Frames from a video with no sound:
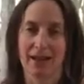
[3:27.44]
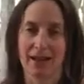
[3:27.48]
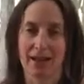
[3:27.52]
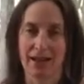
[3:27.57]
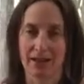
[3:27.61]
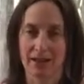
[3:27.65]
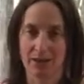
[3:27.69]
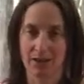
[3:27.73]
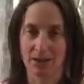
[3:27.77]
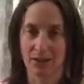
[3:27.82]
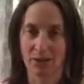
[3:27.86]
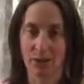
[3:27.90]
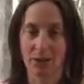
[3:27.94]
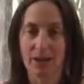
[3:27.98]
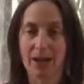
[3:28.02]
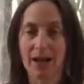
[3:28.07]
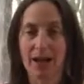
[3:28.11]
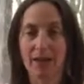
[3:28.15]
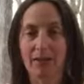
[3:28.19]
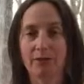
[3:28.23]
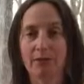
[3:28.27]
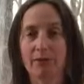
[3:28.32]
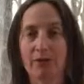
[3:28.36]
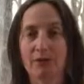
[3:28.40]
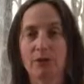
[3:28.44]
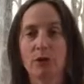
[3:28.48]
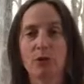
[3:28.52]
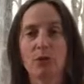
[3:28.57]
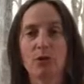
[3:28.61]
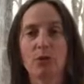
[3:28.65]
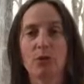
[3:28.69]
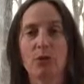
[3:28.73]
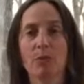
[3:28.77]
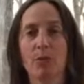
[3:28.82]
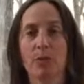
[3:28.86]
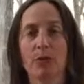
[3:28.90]
And so we have two
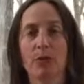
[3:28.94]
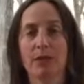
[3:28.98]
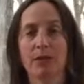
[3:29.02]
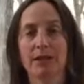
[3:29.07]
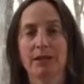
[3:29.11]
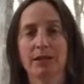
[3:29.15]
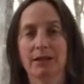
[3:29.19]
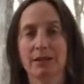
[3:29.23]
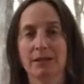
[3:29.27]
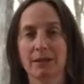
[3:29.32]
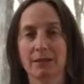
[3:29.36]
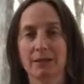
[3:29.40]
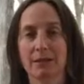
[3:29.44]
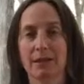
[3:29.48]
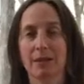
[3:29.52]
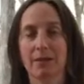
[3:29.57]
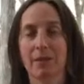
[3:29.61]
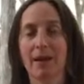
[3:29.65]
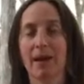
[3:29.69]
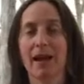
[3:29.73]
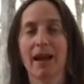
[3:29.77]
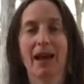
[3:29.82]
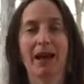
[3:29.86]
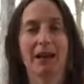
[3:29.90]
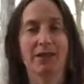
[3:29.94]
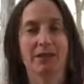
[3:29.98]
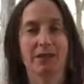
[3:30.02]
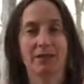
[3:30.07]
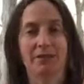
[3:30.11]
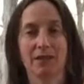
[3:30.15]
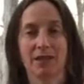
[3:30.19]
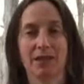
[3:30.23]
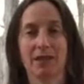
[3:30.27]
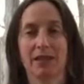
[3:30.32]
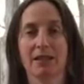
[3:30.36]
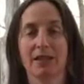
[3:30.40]
components. We may have, if
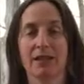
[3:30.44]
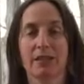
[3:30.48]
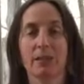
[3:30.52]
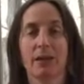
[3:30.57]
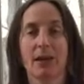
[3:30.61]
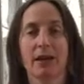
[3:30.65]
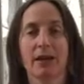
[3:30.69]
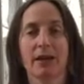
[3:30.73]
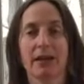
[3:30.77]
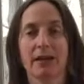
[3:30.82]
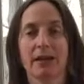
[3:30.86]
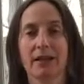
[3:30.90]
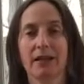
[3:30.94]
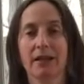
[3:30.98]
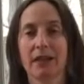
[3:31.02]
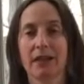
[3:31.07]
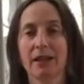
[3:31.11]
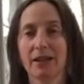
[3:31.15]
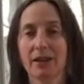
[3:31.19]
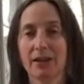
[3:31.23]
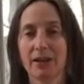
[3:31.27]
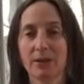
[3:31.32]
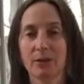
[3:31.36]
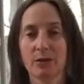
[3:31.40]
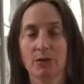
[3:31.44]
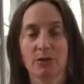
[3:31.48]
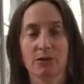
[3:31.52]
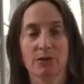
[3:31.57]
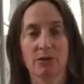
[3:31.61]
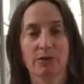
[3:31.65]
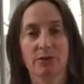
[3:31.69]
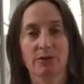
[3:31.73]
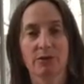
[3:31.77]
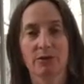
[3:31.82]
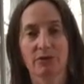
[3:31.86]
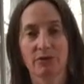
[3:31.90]
it's in the body, a
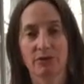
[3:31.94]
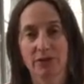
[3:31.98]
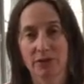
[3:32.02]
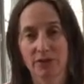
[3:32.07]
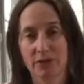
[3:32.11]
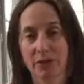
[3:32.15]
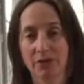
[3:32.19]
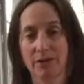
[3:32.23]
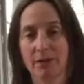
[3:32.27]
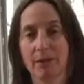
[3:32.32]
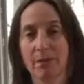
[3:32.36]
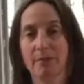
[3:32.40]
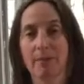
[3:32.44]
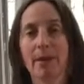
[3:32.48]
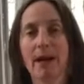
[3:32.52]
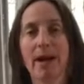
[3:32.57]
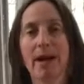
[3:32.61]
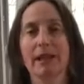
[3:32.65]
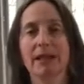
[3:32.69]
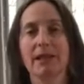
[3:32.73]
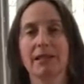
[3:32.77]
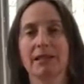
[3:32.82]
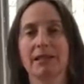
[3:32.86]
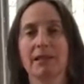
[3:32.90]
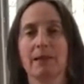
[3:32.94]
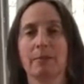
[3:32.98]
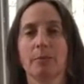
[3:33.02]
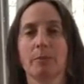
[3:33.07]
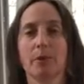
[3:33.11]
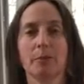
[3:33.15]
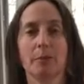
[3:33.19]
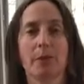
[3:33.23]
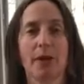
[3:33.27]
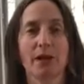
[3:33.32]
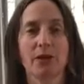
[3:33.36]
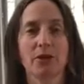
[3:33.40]
certain physical imbalance that
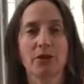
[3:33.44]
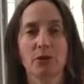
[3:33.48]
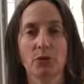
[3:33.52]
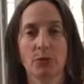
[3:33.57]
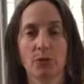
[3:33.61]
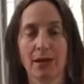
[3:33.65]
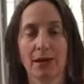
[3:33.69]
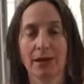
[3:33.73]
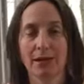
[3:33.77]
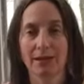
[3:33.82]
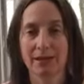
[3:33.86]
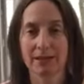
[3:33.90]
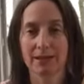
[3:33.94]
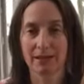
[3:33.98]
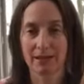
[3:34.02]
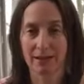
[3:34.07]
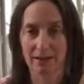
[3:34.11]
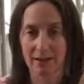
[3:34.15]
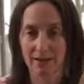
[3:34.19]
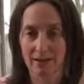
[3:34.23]
perpetuates.